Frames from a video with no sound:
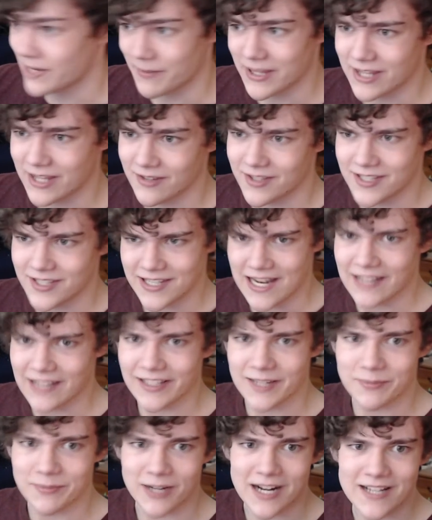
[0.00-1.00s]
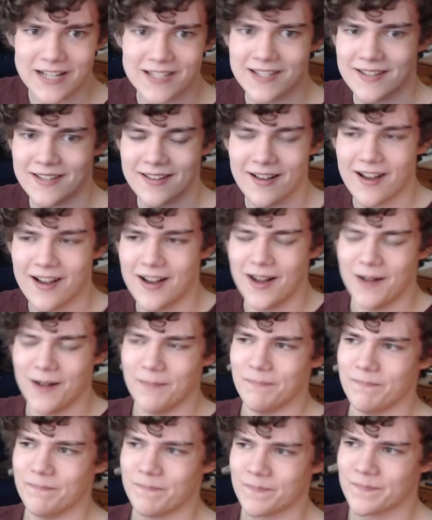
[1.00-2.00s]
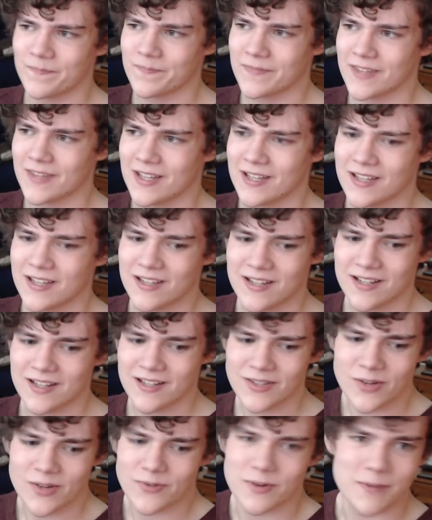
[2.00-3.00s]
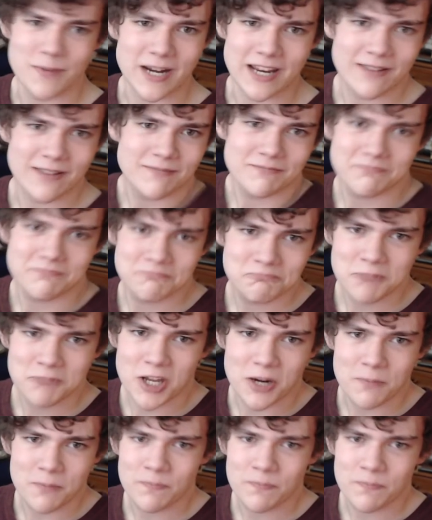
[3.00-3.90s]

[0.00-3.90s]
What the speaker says: the daily price, it's all free money, you know.